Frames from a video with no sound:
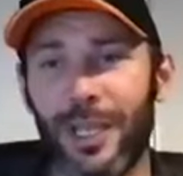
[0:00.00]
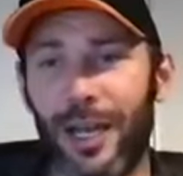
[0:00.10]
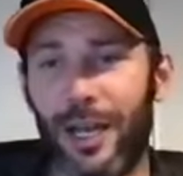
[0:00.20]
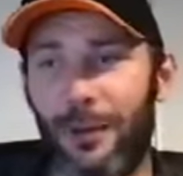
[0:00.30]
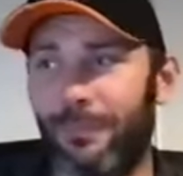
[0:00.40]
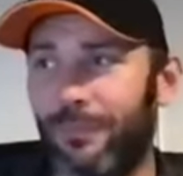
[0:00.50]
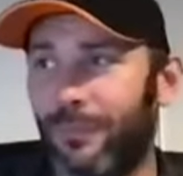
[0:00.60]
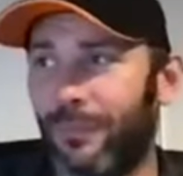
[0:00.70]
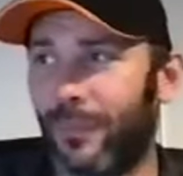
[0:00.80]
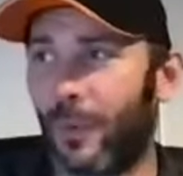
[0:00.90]
Um,
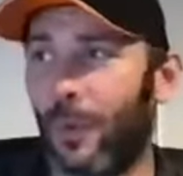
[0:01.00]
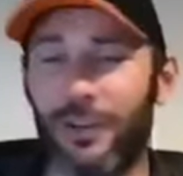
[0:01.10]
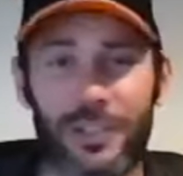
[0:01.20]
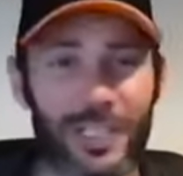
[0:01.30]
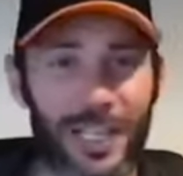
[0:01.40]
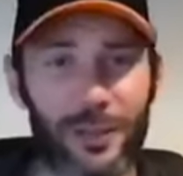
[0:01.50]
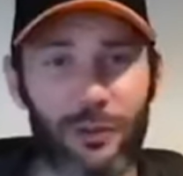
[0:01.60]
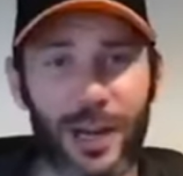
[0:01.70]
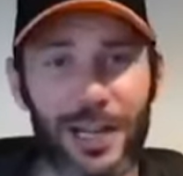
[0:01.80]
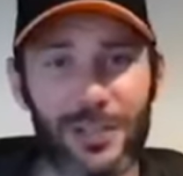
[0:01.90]
whereas to get the
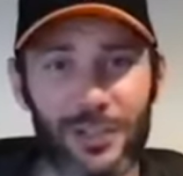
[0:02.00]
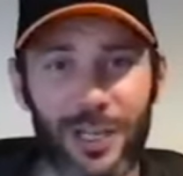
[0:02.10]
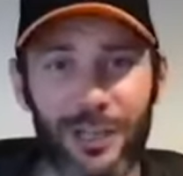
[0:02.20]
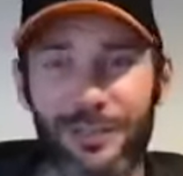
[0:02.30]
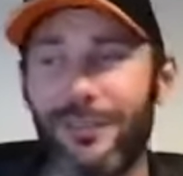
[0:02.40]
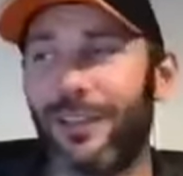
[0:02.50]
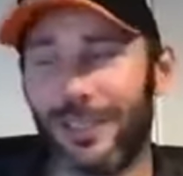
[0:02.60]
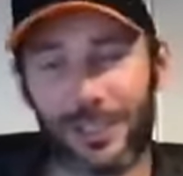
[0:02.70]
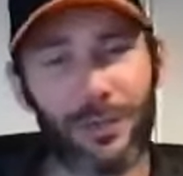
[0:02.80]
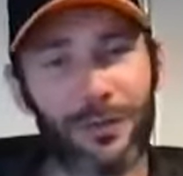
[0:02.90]
drains done,
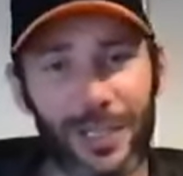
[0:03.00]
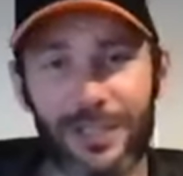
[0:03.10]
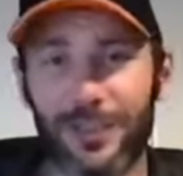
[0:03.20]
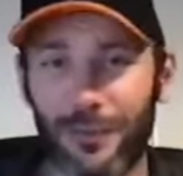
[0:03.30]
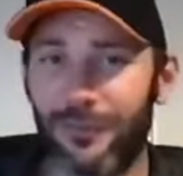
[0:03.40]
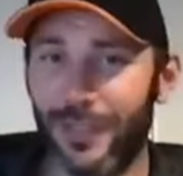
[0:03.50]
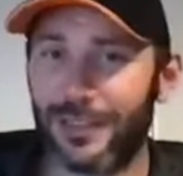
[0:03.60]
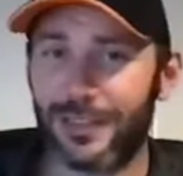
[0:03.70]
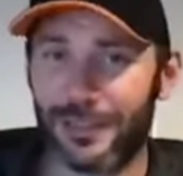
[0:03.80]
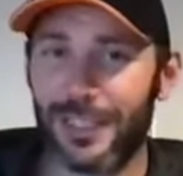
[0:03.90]
it's a it's a
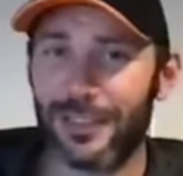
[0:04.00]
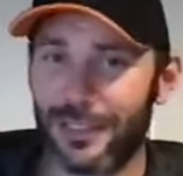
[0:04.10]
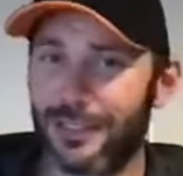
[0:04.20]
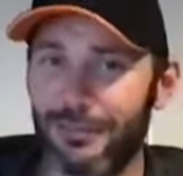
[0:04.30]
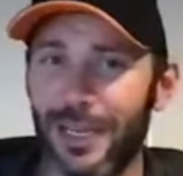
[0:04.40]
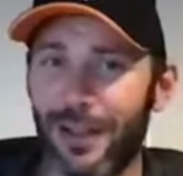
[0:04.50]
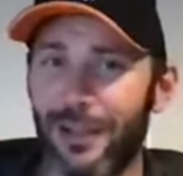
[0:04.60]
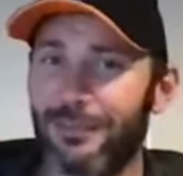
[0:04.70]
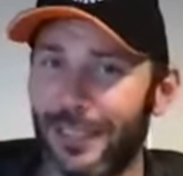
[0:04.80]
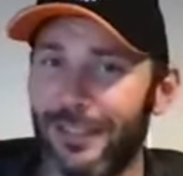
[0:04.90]
it, it's you
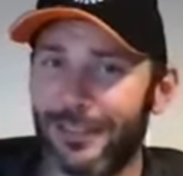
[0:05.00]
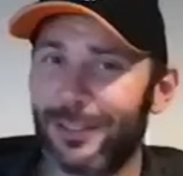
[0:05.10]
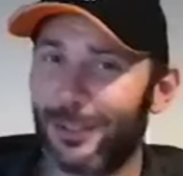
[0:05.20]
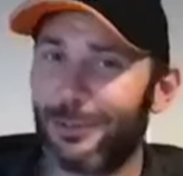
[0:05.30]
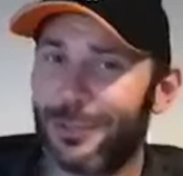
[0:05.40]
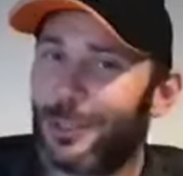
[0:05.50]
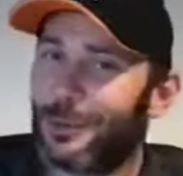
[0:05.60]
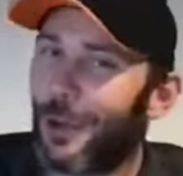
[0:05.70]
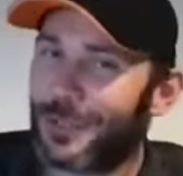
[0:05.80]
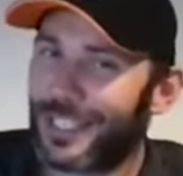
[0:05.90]
know it you you
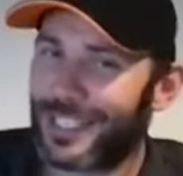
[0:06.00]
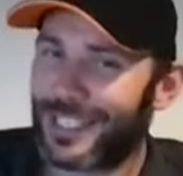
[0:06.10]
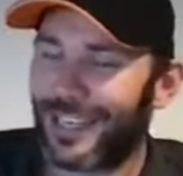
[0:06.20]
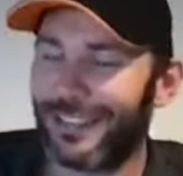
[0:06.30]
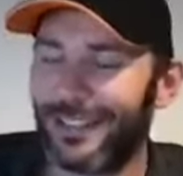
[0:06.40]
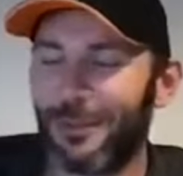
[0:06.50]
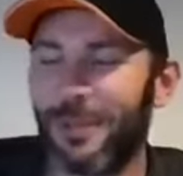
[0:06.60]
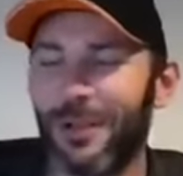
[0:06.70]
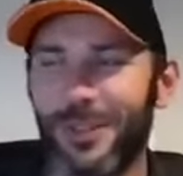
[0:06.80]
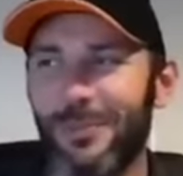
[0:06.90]
notice it the
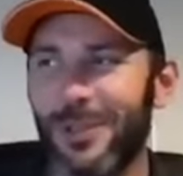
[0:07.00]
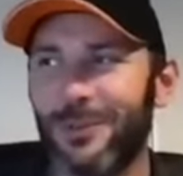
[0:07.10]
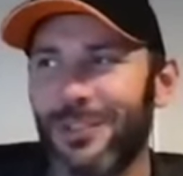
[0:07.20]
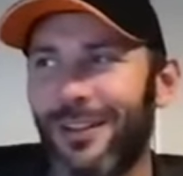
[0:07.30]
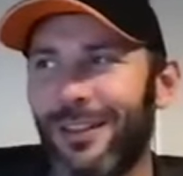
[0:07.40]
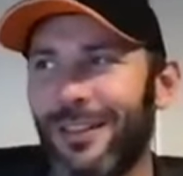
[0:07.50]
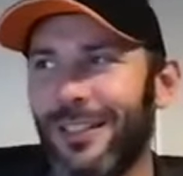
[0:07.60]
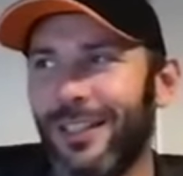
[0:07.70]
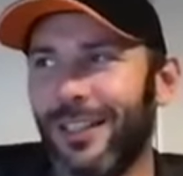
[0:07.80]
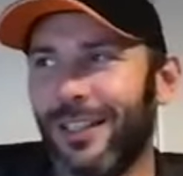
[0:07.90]
bill the bill's not
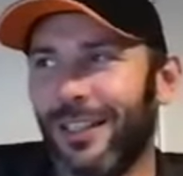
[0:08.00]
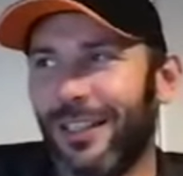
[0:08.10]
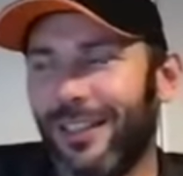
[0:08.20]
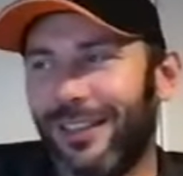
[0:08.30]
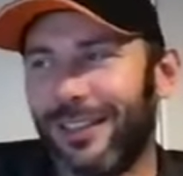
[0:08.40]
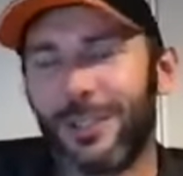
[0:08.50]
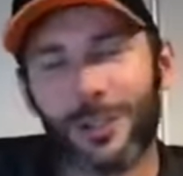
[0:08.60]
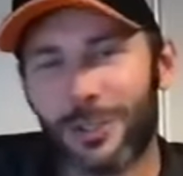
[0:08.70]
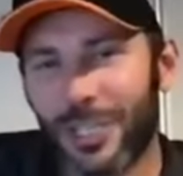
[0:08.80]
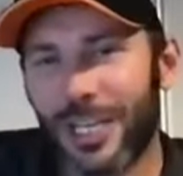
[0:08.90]
it's
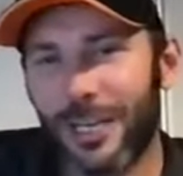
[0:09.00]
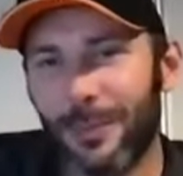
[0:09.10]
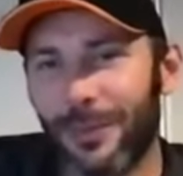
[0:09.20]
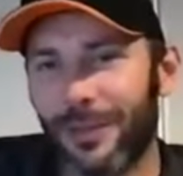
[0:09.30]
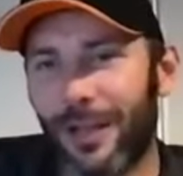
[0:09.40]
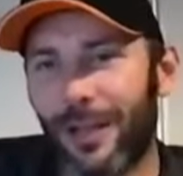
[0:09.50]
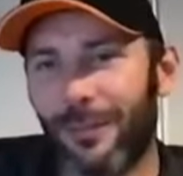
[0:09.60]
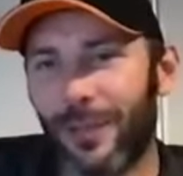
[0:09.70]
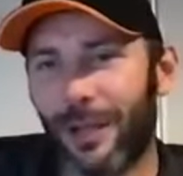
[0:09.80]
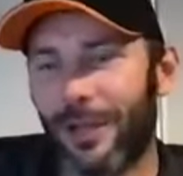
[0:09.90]
not cheap.
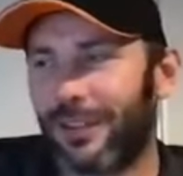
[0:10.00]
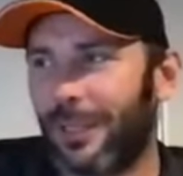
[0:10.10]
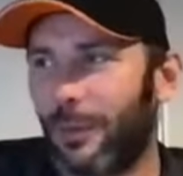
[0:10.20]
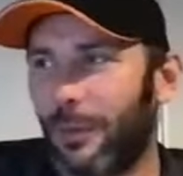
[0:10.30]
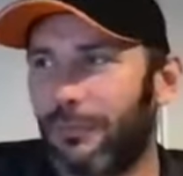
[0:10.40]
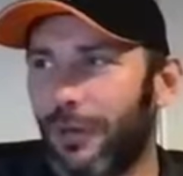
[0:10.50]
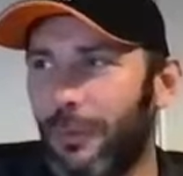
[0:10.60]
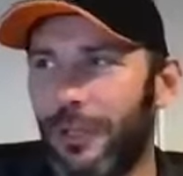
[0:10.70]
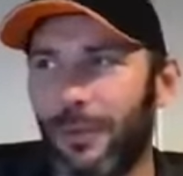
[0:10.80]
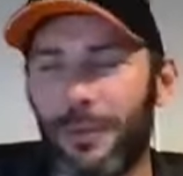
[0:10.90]
Um, I mean, I think we're
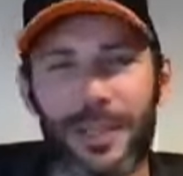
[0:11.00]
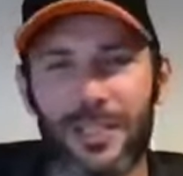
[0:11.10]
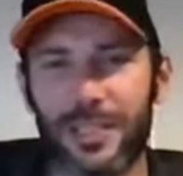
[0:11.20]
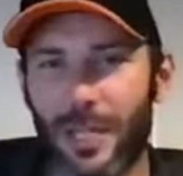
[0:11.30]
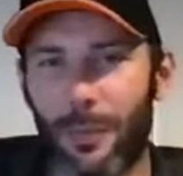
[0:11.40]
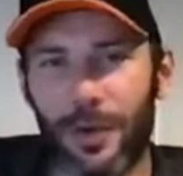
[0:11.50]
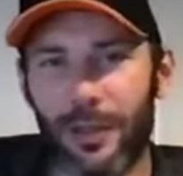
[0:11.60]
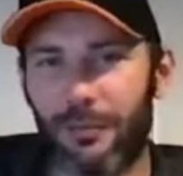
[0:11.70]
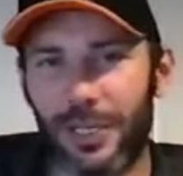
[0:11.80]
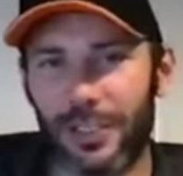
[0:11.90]
probably going to pay somewhere in
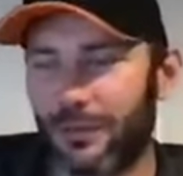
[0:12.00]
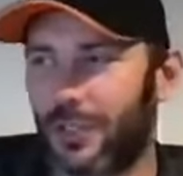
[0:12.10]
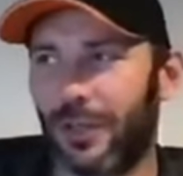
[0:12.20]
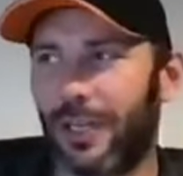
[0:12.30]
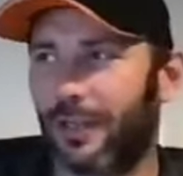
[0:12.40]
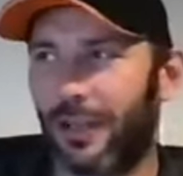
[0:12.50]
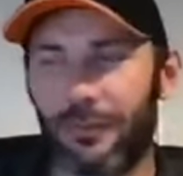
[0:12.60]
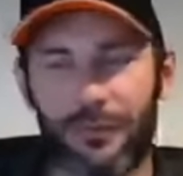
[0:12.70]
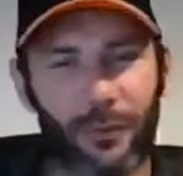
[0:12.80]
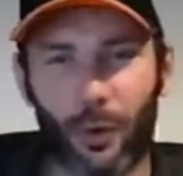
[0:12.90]
the region of so I don't know
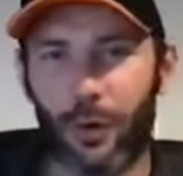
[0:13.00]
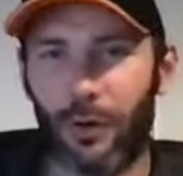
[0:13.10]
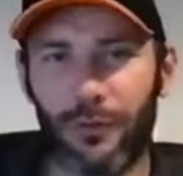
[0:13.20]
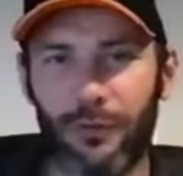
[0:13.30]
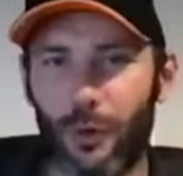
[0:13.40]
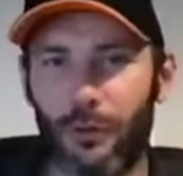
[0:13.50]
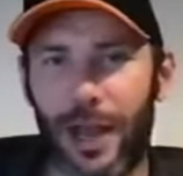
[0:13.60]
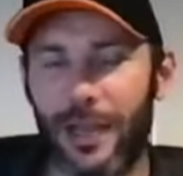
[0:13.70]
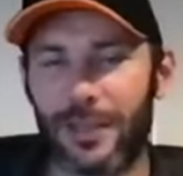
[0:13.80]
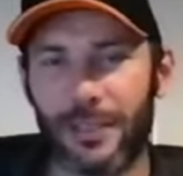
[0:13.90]
four four
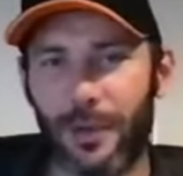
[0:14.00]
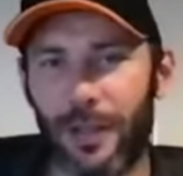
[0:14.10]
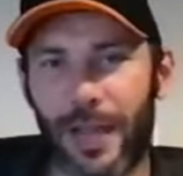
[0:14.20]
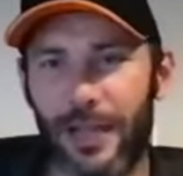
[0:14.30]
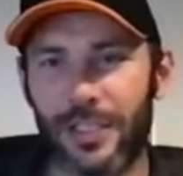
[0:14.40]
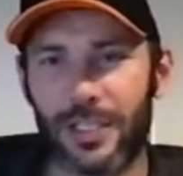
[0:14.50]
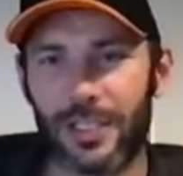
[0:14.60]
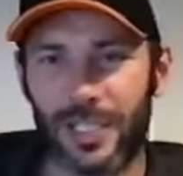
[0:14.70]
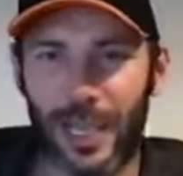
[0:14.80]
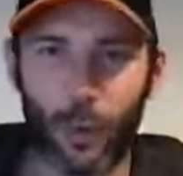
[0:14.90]
grand something like that to,
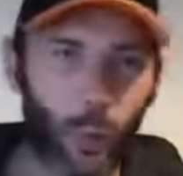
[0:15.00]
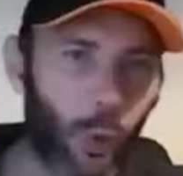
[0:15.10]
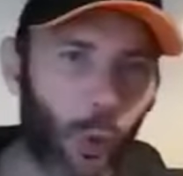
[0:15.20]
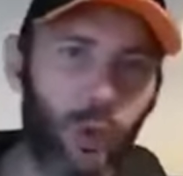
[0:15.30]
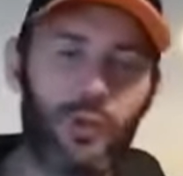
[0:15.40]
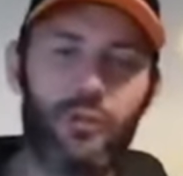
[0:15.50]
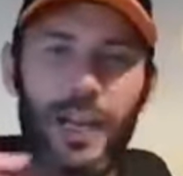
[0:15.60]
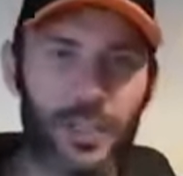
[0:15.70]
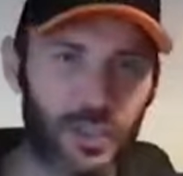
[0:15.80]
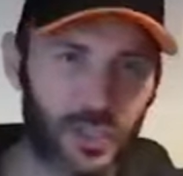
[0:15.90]
to get all the
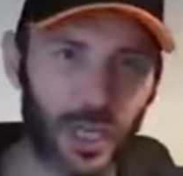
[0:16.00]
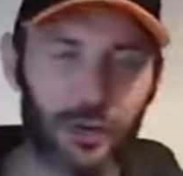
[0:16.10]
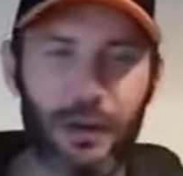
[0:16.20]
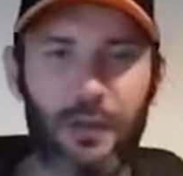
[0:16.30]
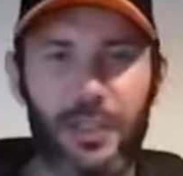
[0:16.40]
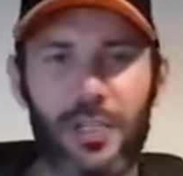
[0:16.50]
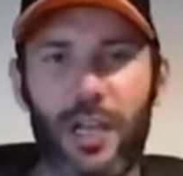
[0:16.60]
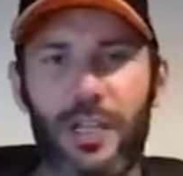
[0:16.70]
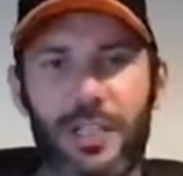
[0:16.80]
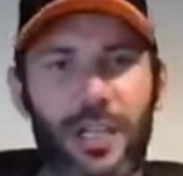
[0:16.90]
drains done around the
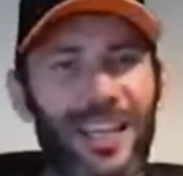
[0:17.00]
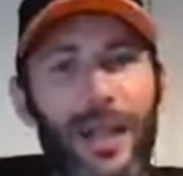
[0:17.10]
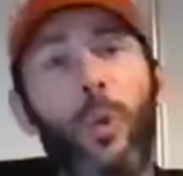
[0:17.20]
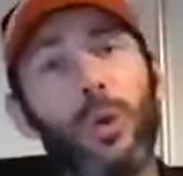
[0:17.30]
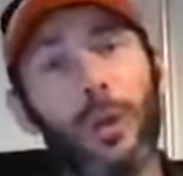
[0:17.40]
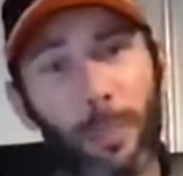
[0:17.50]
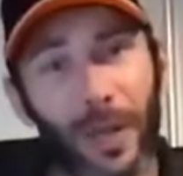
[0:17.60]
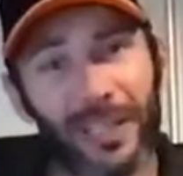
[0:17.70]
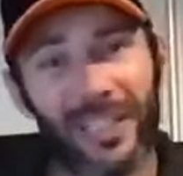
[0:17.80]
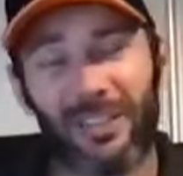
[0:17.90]
entire site, get all the
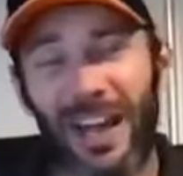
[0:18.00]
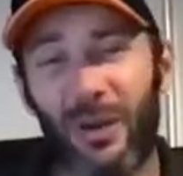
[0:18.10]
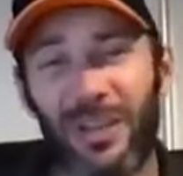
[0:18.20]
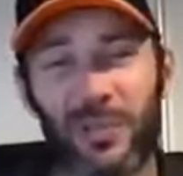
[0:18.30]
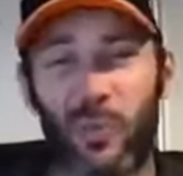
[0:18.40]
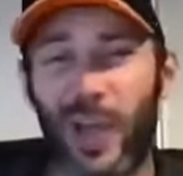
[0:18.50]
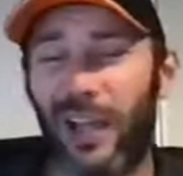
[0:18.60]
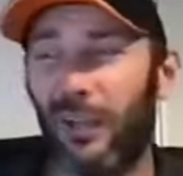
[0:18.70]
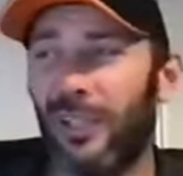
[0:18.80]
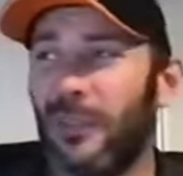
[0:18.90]
bud out as
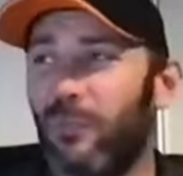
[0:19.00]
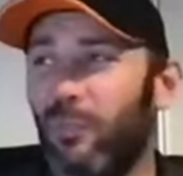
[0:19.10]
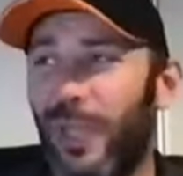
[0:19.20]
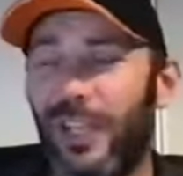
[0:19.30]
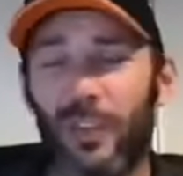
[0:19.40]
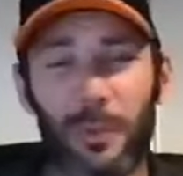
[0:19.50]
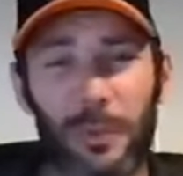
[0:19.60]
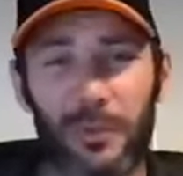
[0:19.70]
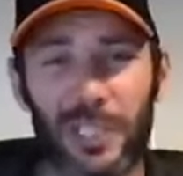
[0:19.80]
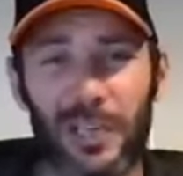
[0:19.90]
well, make it look a
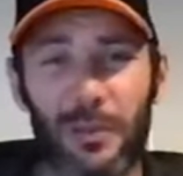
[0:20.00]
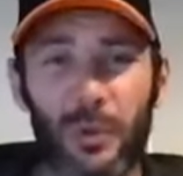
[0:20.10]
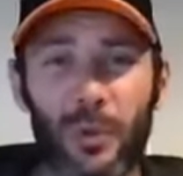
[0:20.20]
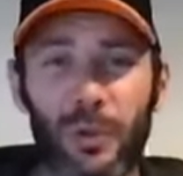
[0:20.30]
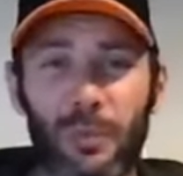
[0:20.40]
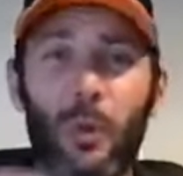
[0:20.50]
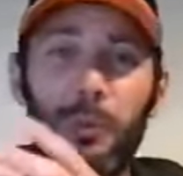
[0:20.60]
bit presentable, more